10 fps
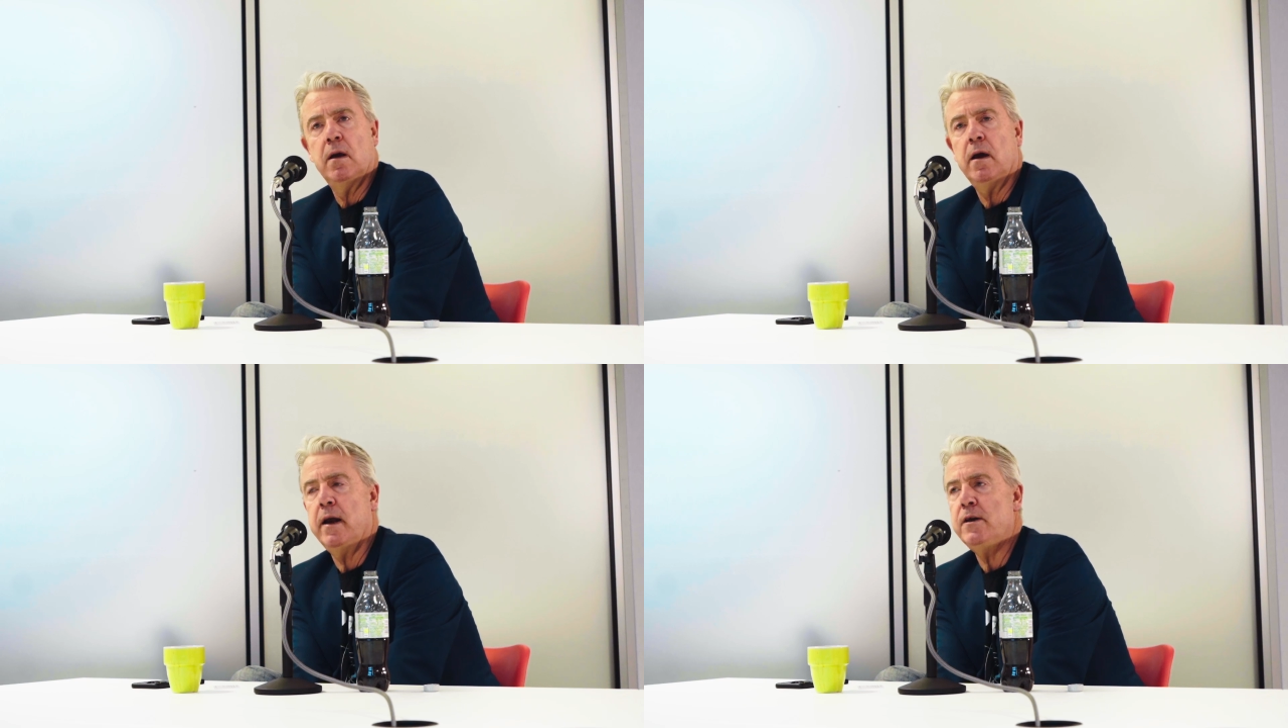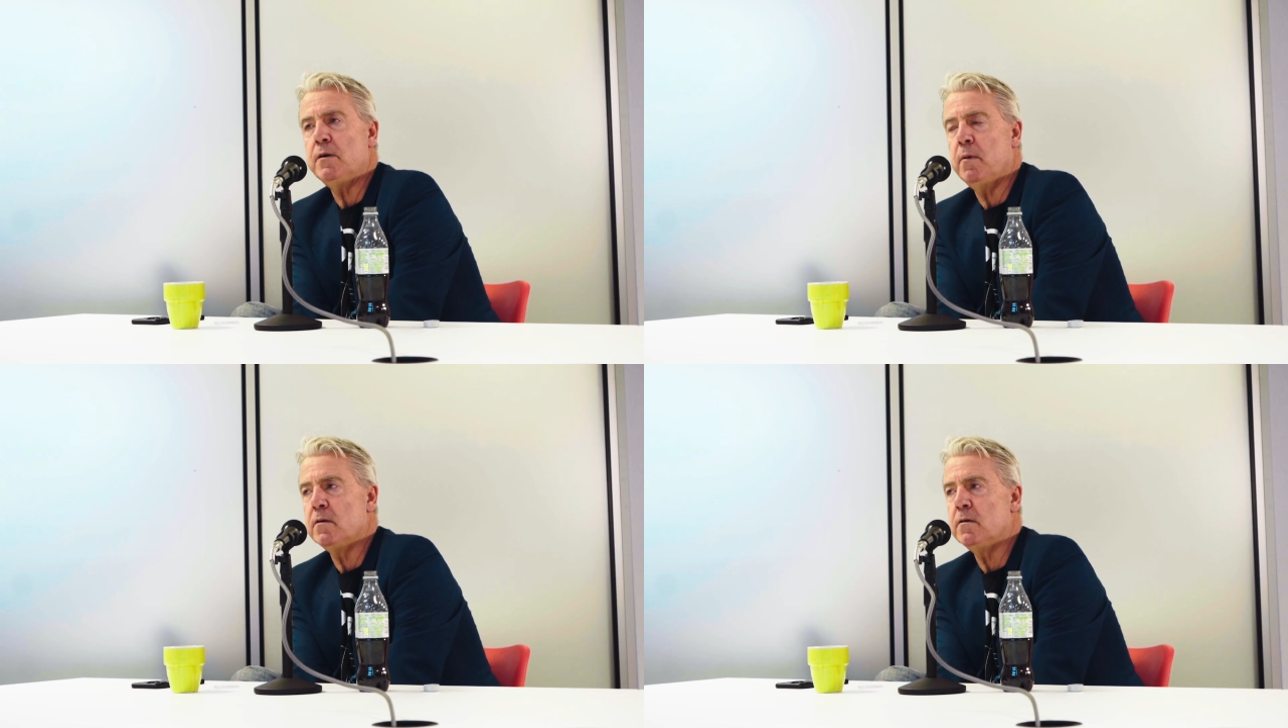And
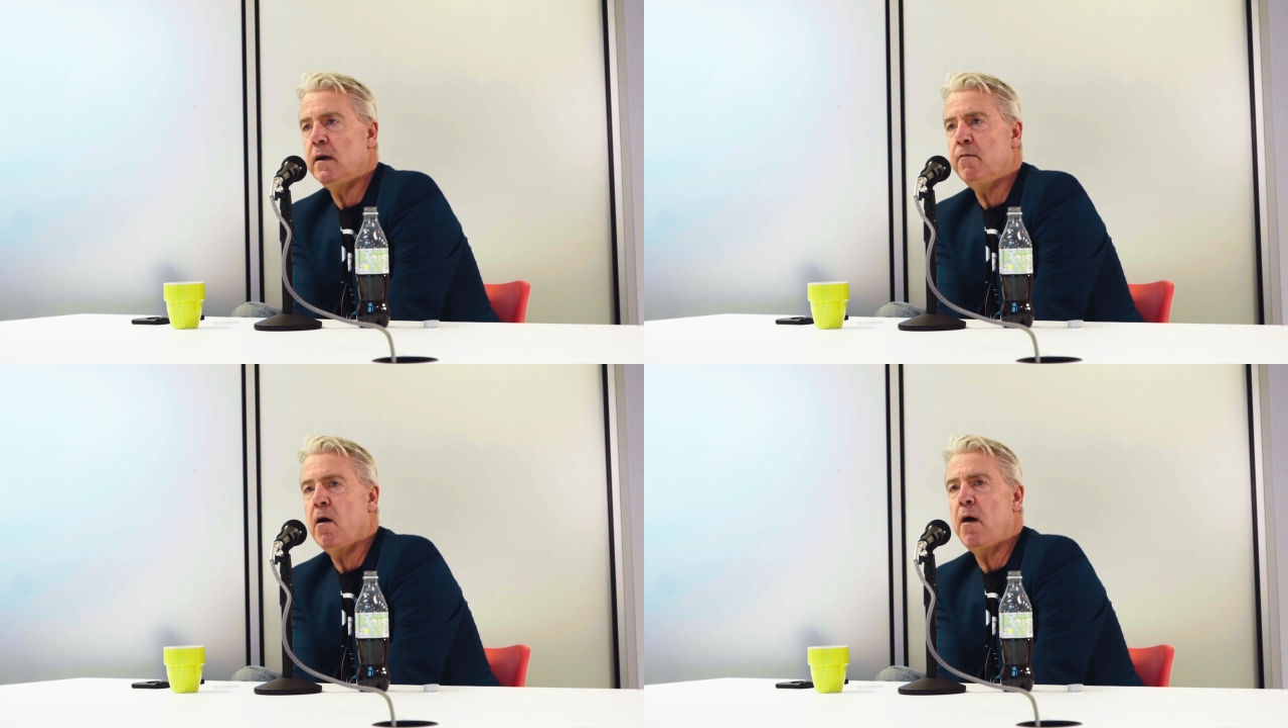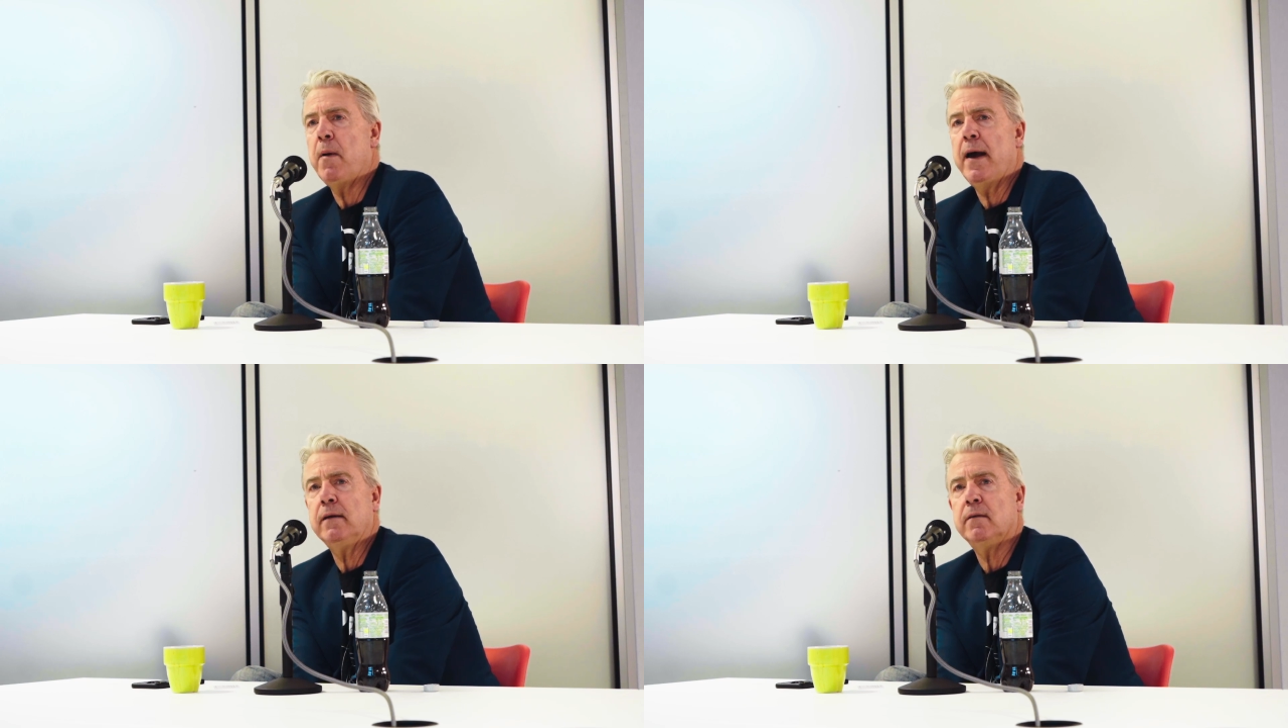HMRC write
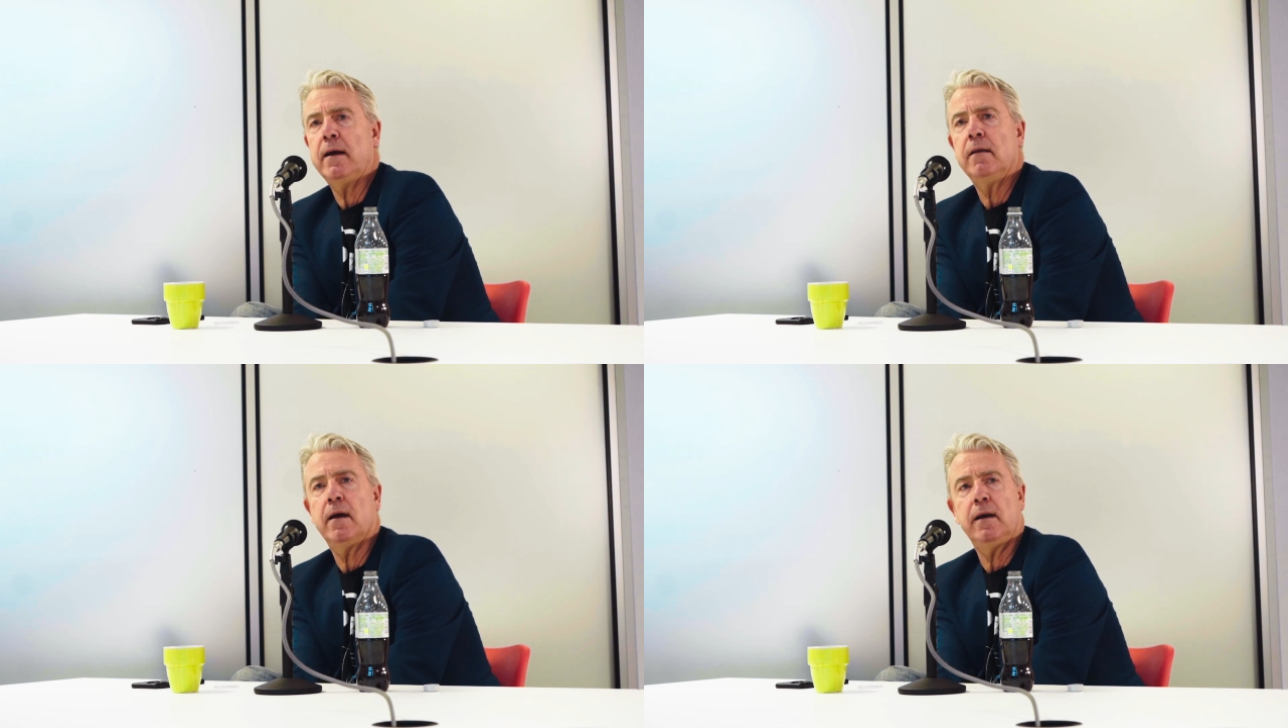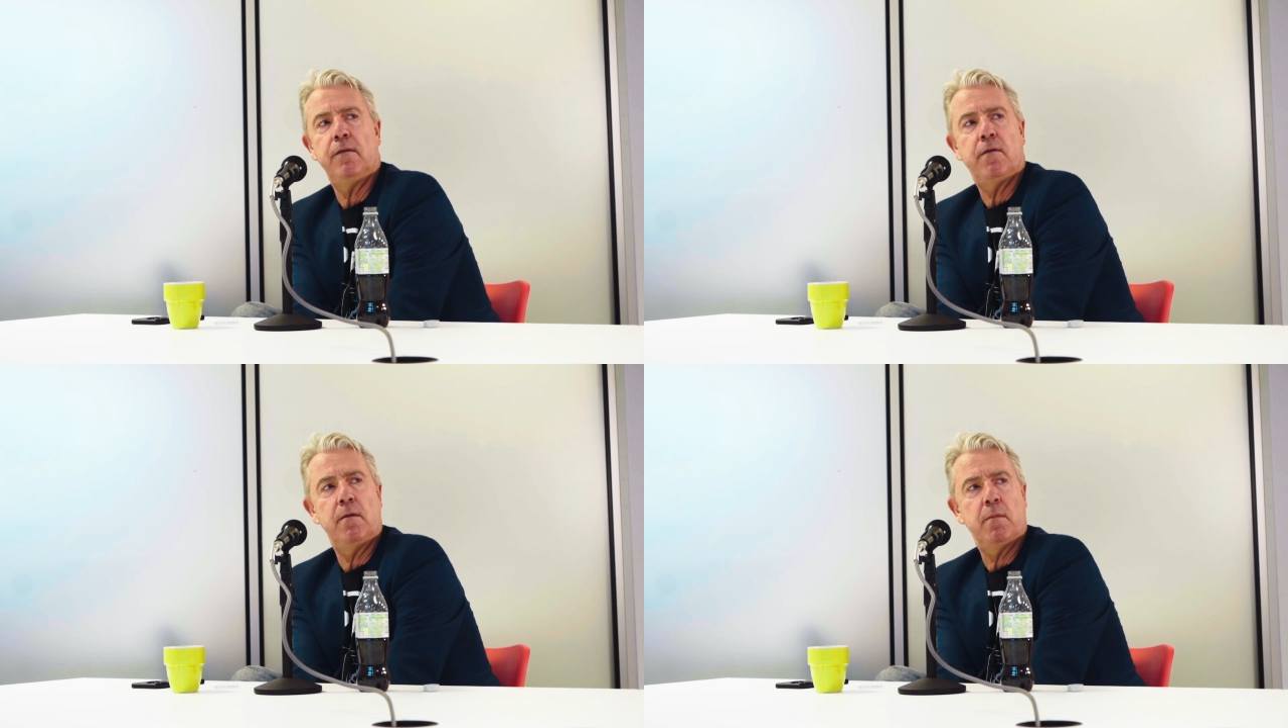back and say, thank you
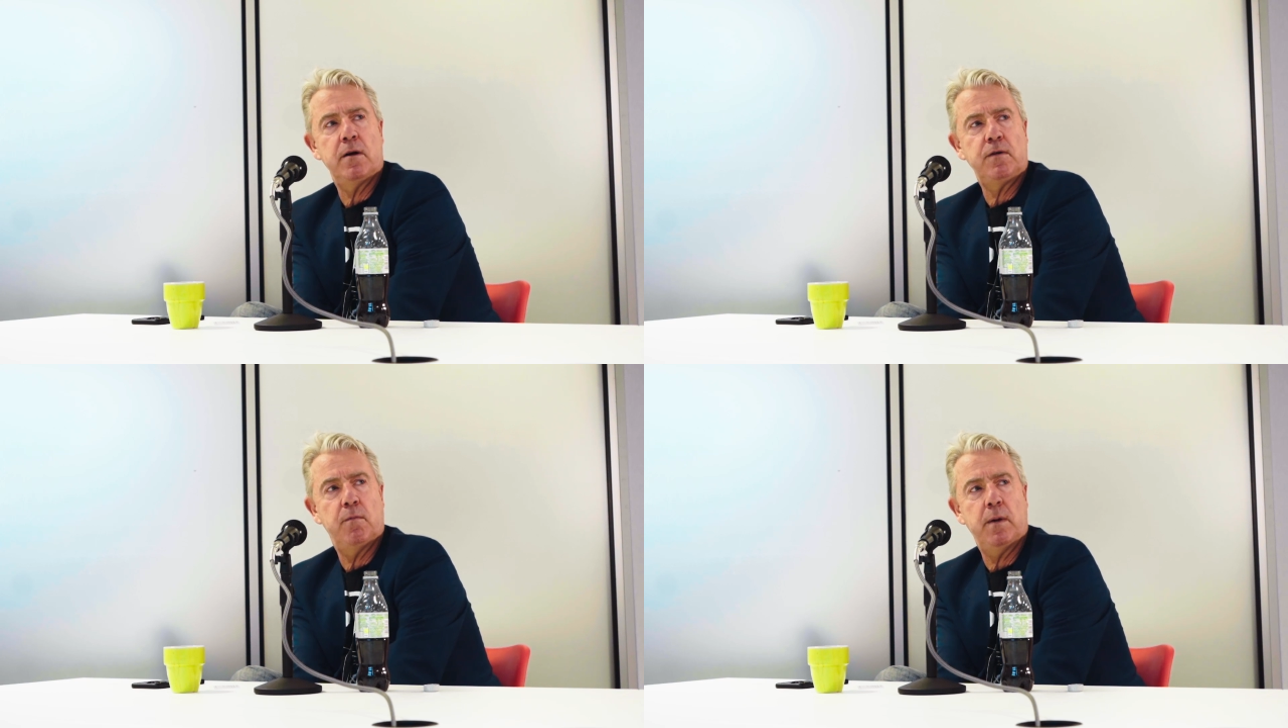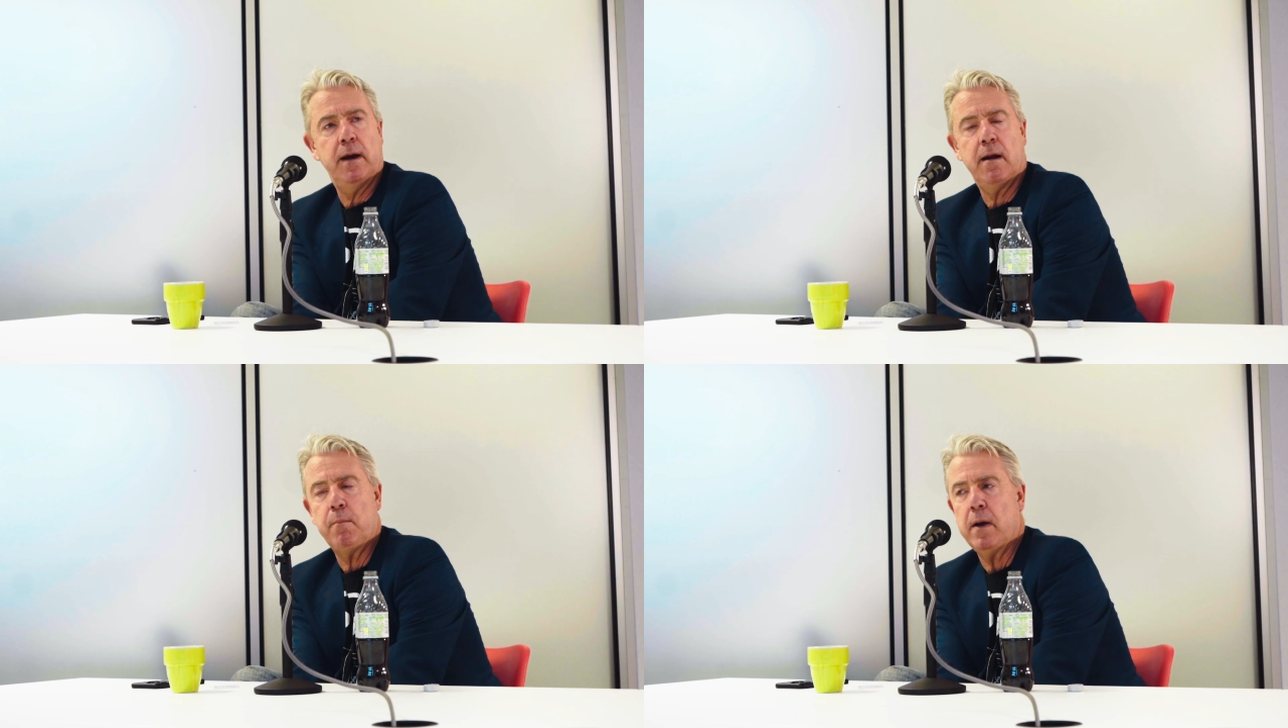very much for being
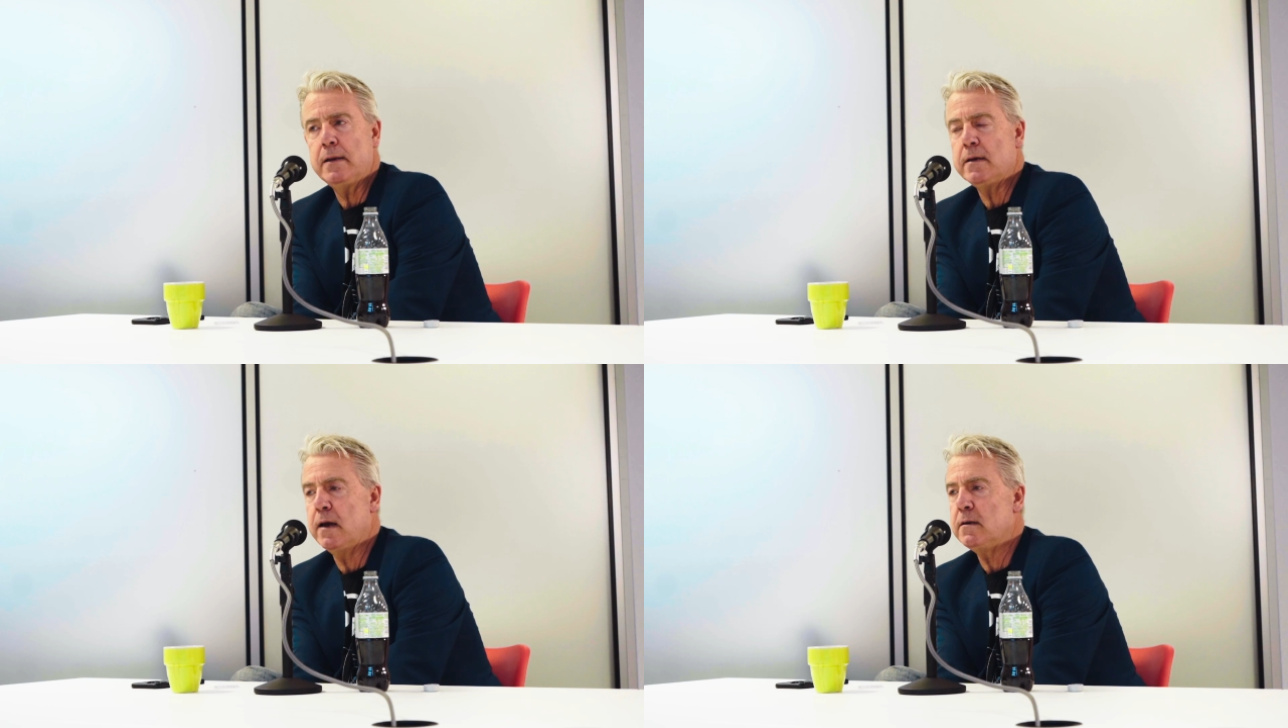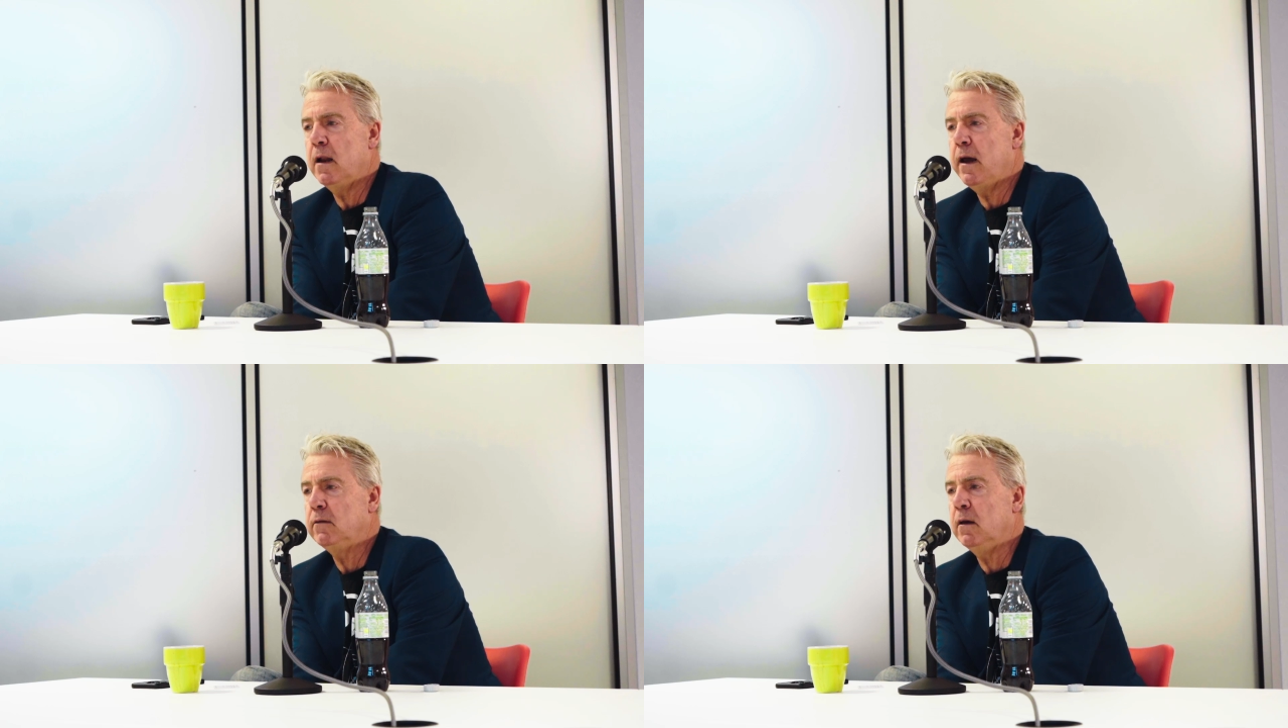an unpaid tax
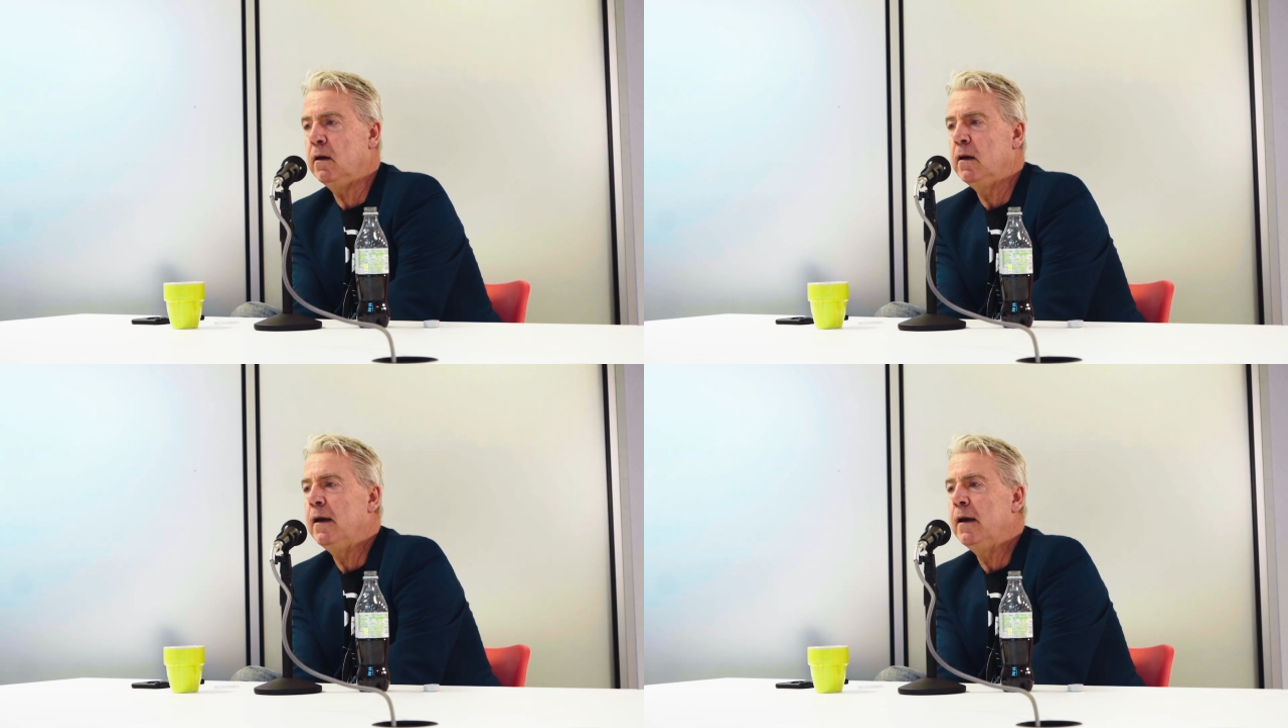collector.